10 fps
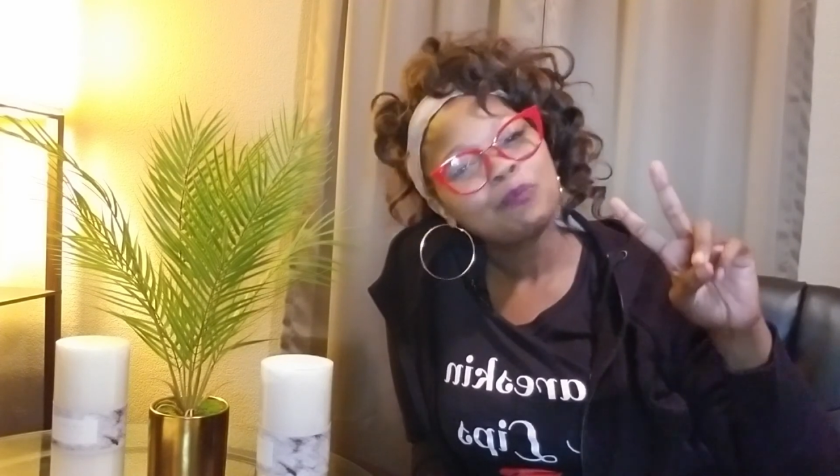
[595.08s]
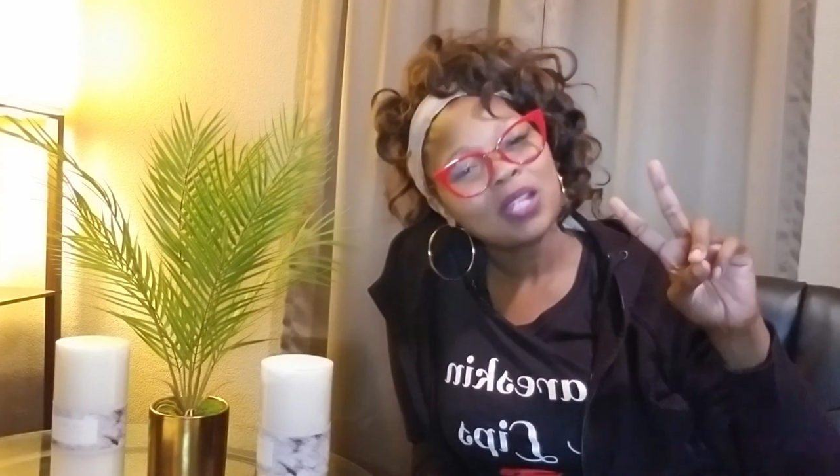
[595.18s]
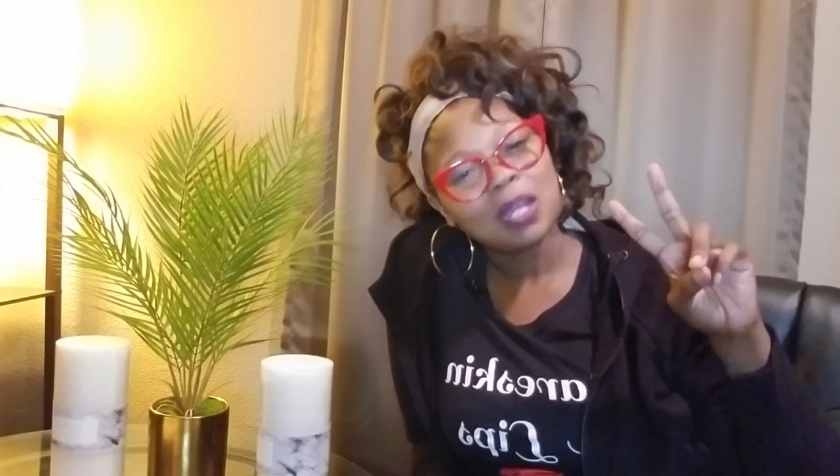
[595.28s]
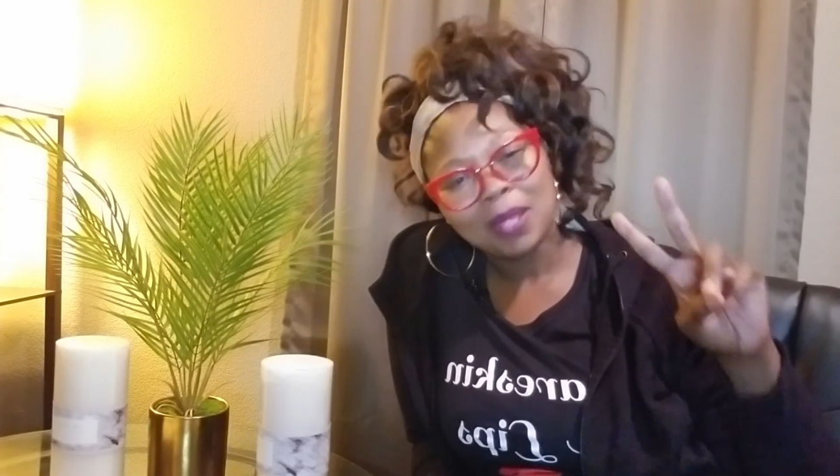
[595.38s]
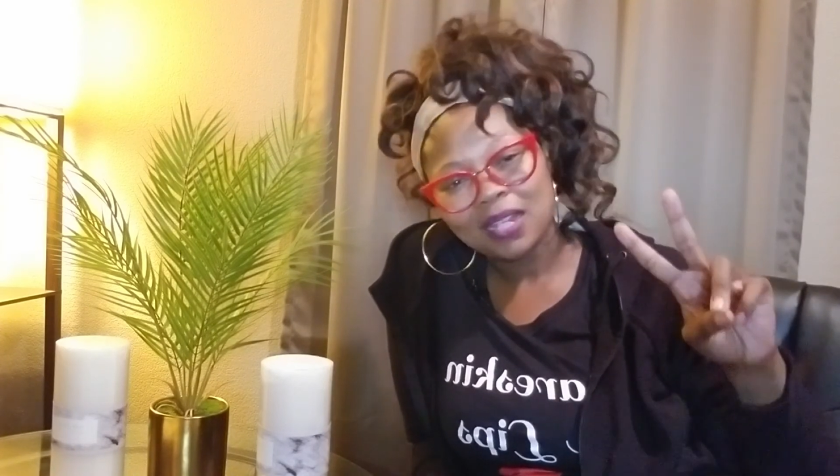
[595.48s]

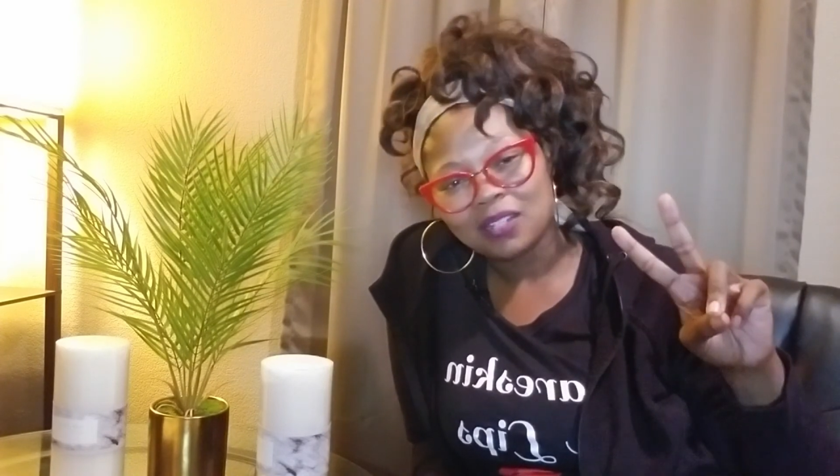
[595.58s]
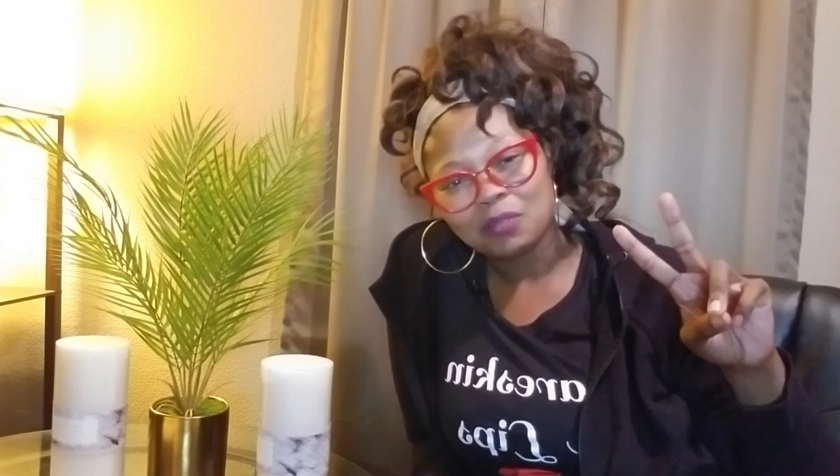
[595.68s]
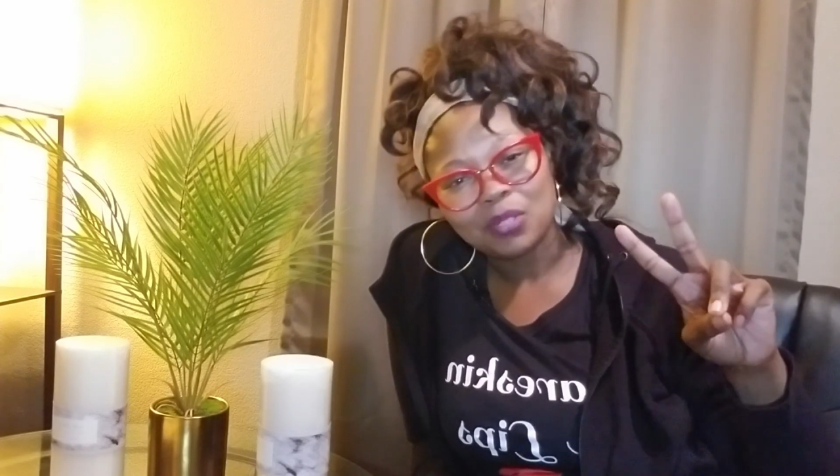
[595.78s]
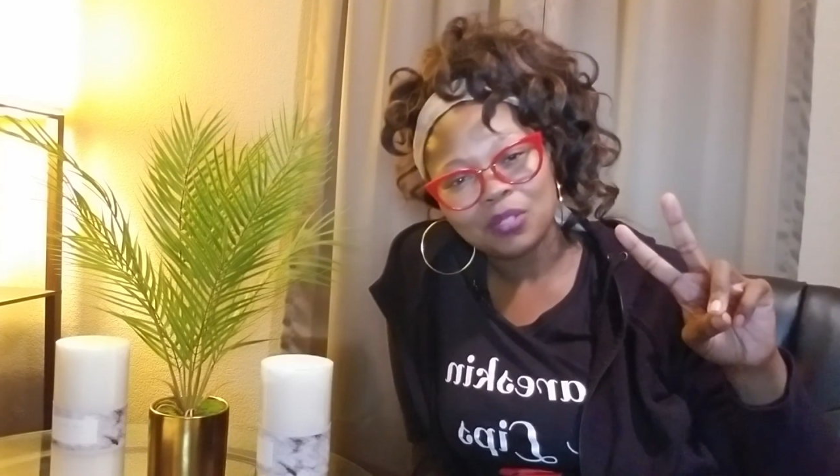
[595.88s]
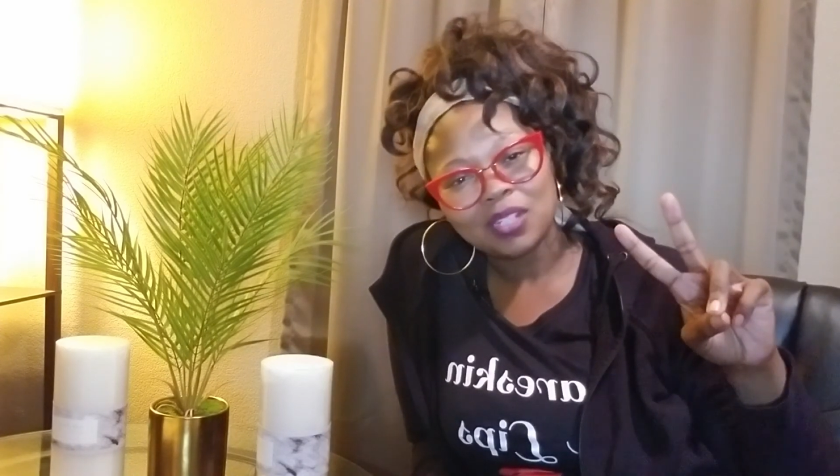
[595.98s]
I'm um, out of the
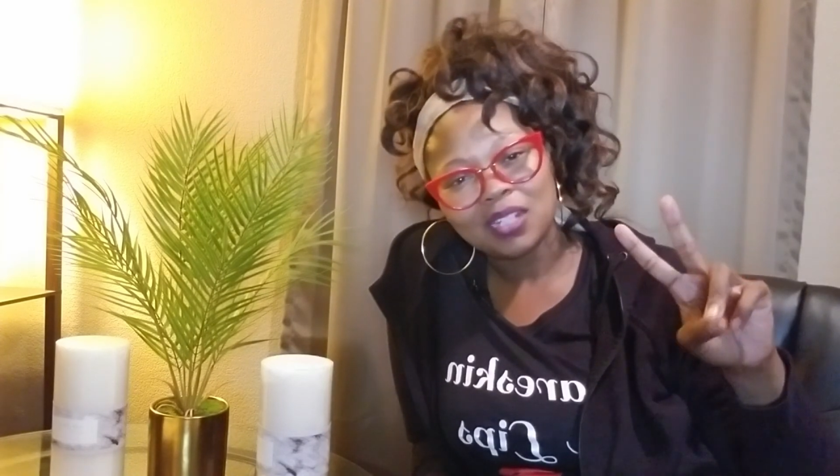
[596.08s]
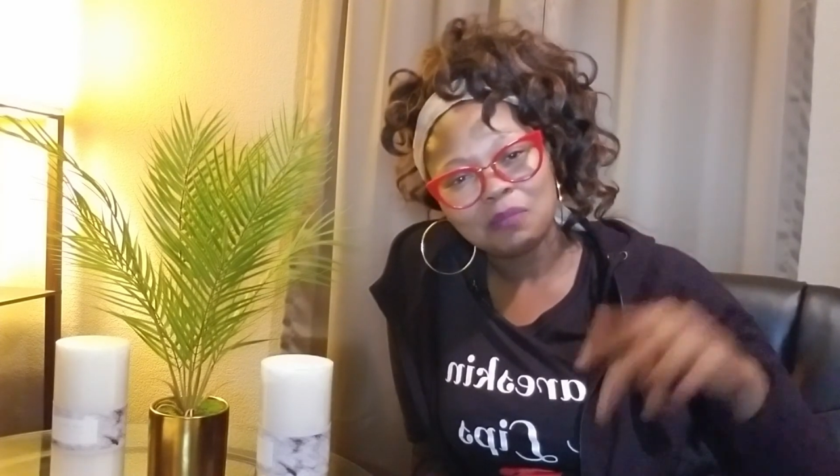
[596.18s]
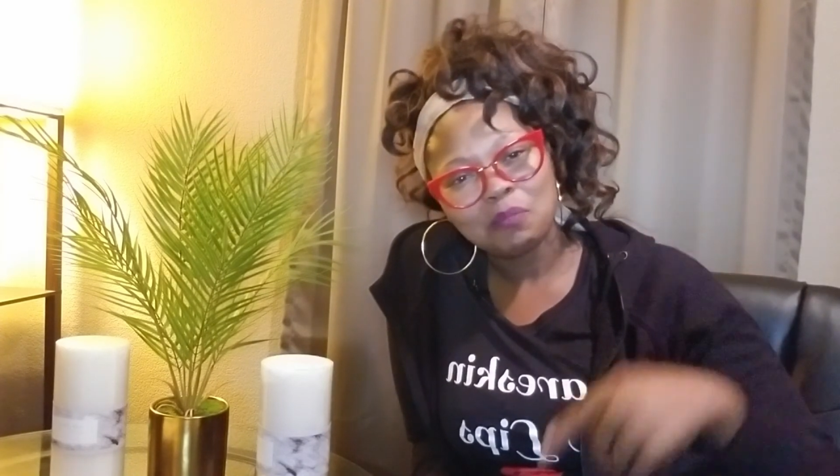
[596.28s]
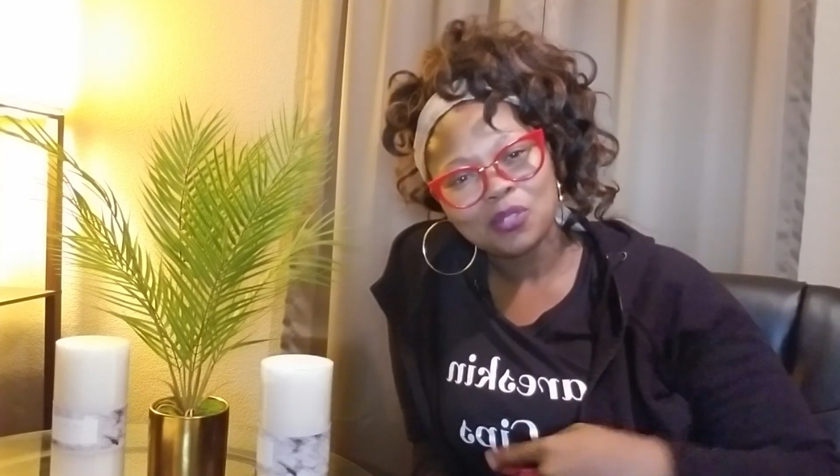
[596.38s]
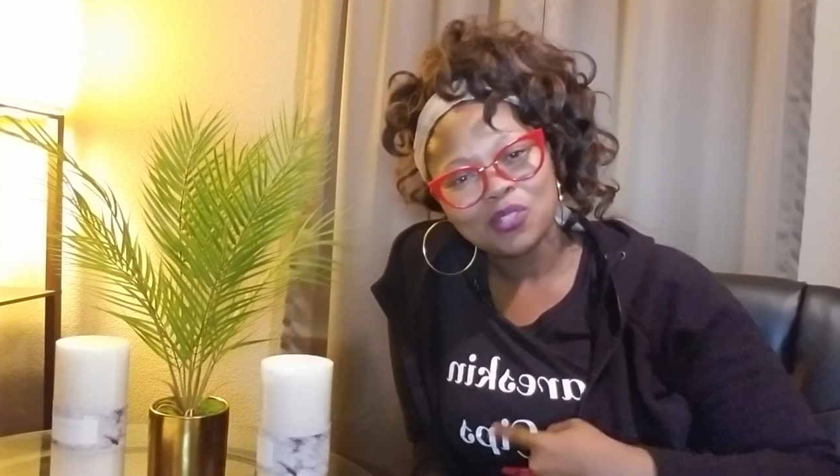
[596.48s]
building, bare